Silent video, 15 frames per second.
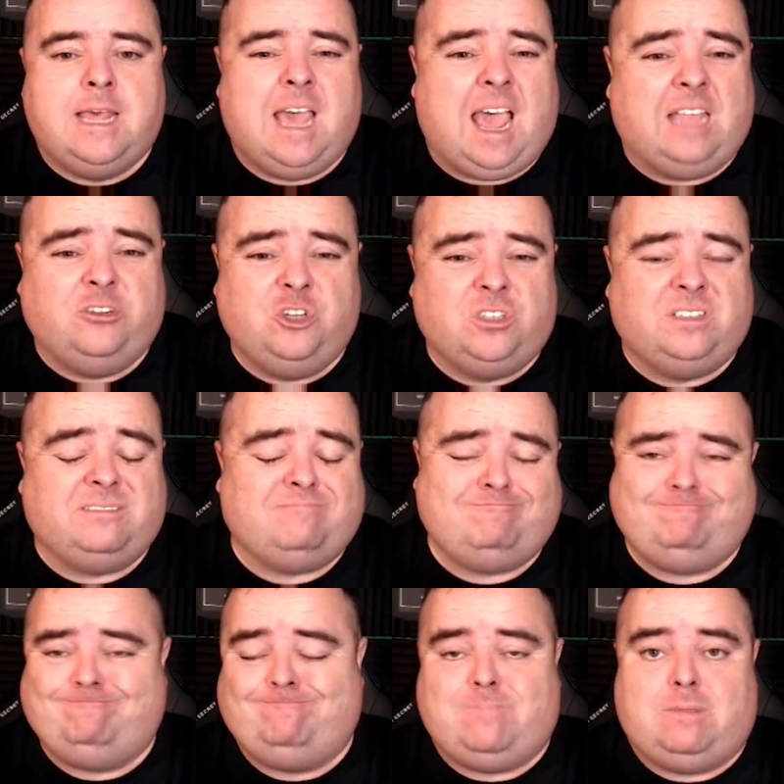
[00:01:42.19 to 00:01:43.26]
And just
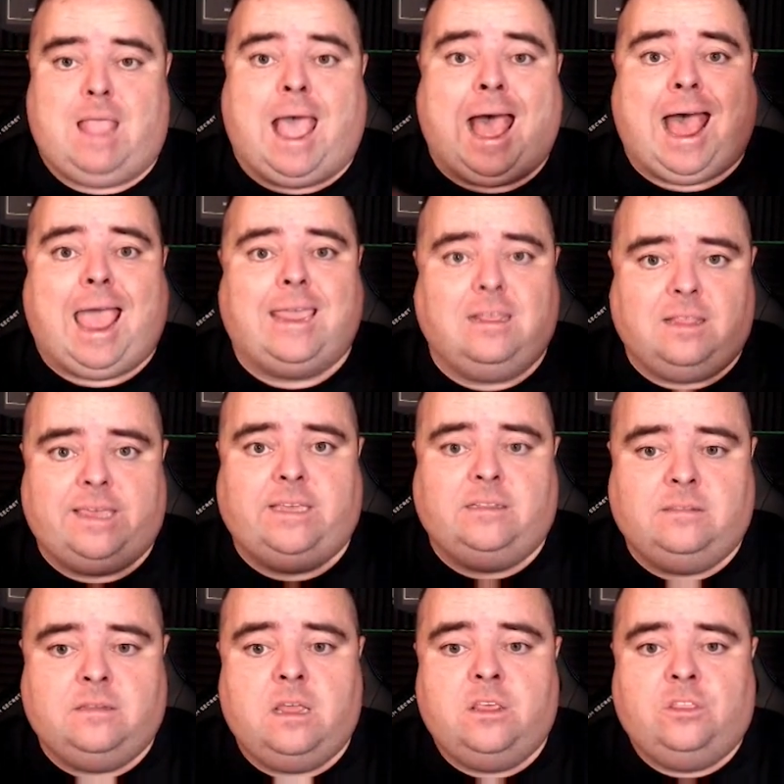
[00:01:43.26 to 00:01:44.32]

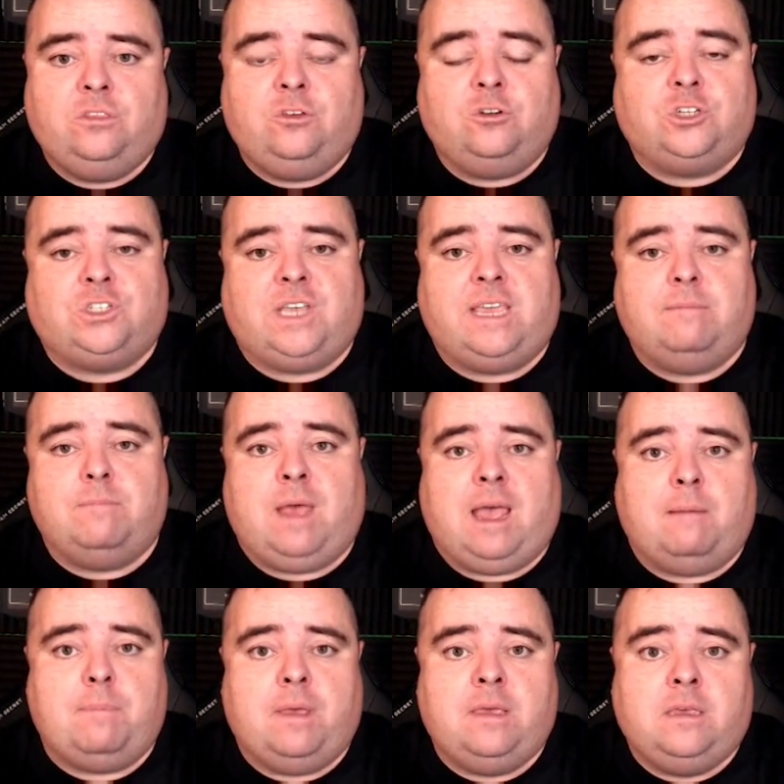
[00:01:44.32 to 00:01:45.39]
highlighting your sitemap